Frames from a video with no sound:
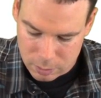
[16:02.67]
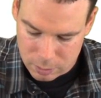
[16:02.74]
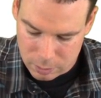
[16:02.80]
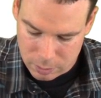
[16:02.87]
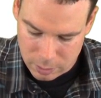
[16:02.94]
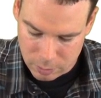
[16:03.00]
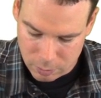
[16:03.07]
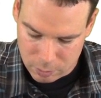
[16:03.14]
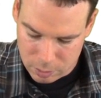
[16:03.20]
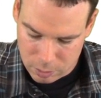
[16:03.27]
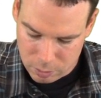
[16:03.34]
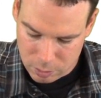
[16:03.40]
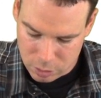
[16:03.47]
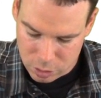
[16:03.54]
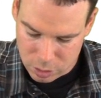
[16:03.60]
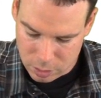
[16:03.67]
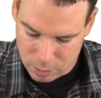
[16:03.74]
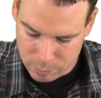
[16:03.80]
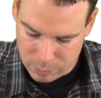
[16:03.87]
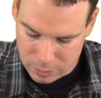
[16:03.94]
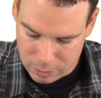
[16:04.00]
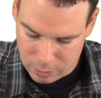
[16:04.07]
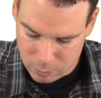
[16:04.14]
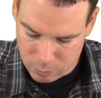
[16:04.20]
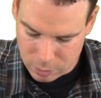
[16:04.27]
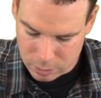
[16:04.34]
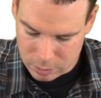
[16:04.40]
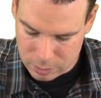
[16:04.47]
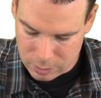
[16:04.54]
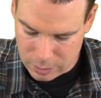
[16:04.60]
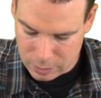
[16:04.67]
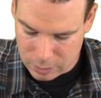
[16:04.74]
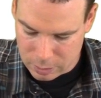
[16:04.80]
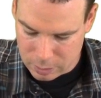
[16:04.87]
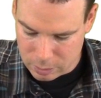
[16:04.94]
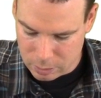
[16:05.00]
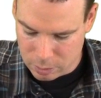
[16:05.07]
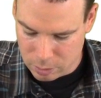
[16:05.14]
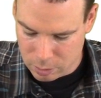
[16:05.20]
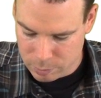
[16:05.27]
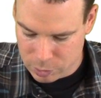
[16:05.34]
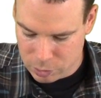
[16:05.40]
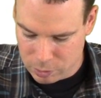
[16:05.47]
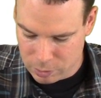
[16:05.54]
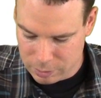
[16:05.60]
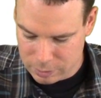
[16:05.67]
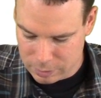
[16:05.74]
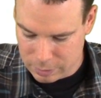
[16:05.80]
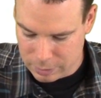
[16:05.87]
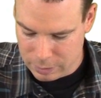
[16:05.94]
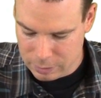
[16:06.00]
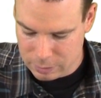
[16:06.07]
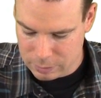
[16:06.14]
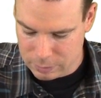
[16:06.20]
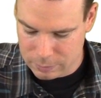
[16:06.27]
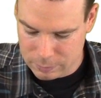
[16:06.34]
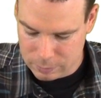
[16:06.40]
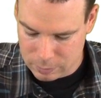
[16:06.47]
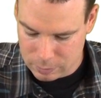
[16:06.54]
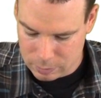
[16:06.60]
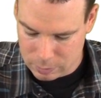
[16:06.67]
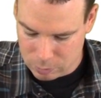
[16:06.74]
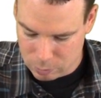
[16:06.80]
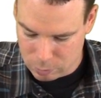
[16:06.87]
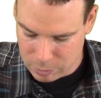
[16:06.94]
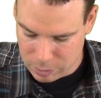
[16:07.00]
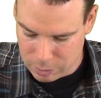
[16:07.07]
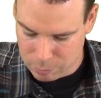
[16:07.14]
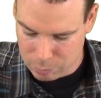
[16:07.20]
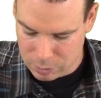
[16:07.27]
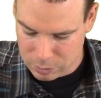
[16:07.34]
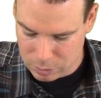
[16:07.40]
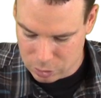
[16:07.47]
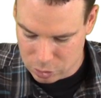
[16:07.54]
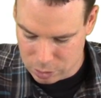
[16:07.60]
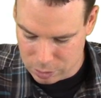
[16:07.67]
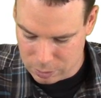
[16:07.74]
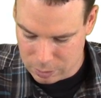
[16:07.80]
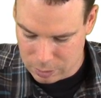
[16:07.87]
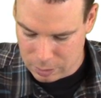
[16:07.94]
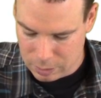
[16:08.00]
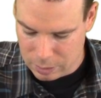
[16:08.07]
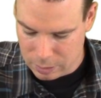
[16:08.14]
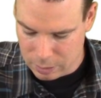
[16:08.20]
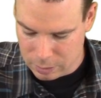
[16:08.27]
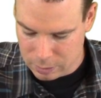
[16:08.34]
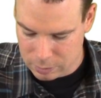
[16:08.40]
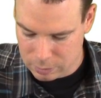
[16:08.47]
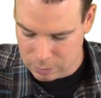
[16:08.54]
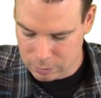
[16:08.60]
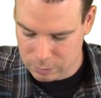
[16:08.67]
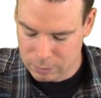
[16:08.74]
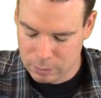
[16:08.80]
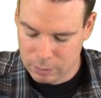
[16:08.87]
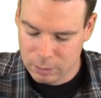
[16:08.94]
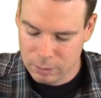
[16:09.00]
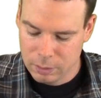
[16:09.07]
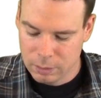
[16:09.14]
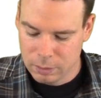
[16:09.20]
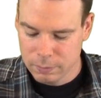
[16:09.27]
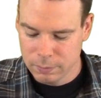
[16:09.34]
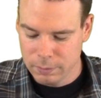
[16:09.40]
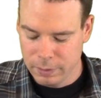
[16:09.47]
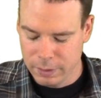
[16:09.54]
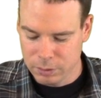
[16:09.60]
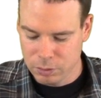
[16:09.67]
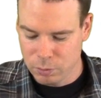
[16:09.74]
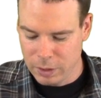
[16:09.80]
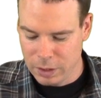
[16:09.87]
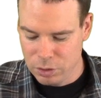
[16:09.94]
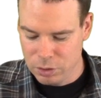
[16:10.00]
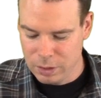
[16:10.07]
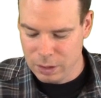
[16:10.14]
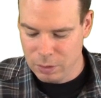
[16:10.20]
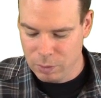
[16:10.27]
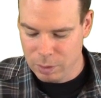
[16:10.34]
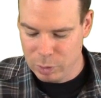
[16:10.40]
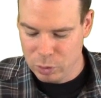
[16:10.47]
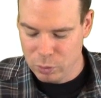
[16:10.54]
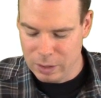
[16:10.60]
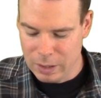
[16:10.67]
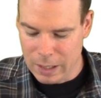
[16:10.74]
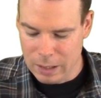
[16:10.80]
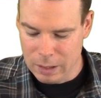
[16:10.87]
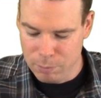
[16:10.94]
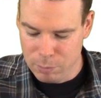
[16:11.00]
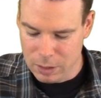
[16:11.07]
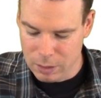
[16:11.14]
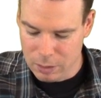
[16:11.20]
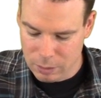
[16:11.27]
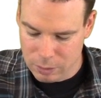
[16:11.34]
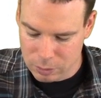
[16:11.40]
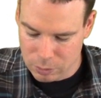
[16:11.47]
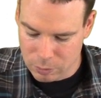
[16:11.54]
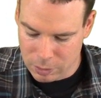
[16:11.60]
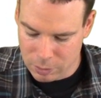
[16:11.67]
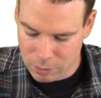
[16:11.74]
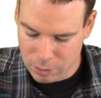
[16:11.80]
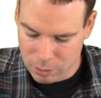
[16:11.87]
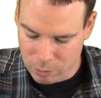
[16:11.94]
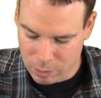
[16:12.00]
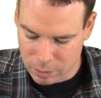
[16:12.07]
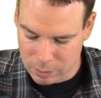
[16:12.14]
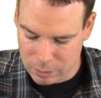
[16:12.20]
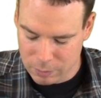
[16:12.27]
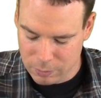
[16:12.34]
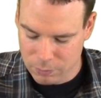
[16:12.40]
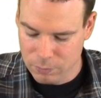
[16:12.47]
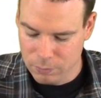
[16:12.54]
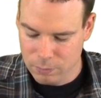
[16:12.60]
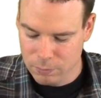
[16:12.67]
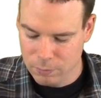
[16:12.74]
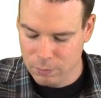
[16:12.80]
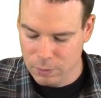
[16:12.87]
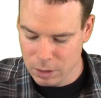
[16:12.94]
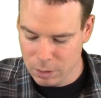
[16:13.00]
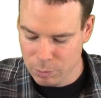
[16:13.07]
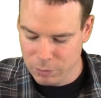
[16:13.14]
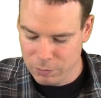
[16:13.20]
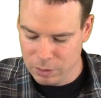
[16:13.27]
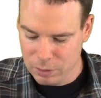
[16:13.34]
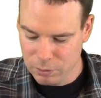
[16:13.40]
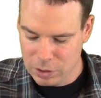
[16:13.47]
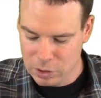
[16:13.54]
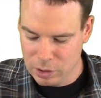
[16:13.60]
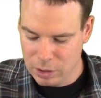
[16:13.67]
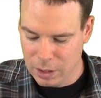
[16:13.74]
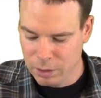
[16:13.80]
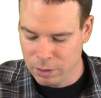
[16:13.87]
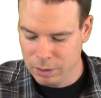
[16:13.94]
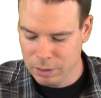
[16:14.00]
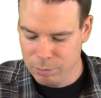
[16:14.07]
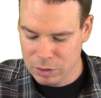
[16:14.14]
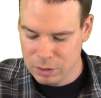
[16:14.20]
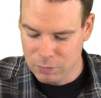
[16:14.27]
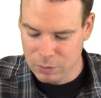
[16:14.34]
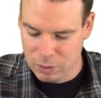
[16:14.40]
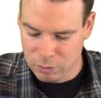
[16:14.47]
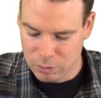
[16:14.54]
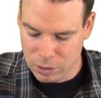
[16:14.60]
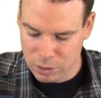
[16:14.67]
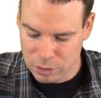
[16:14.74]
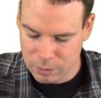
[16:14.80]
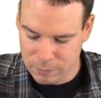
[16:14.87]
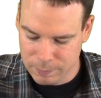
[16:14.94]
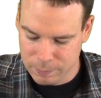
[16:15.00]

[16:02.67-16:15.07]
Now, to do the shell method, we're going to take an arbitrary slice. This will be at position x. X ranges anywhere between a and b, so we already know our variable of integration and our limits of integration.